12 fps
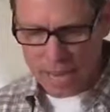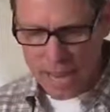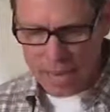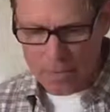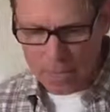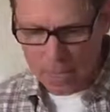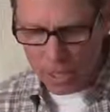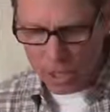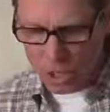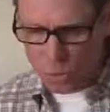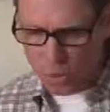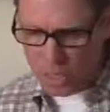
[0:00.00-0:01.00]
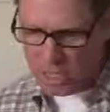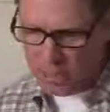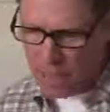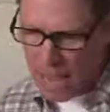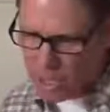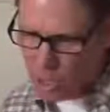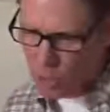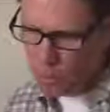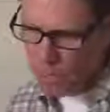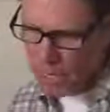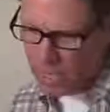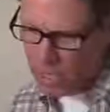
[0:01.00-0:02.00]
Dad appears with his
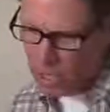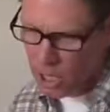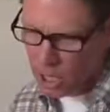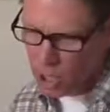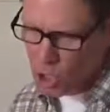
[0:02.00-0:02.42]
masterpiece,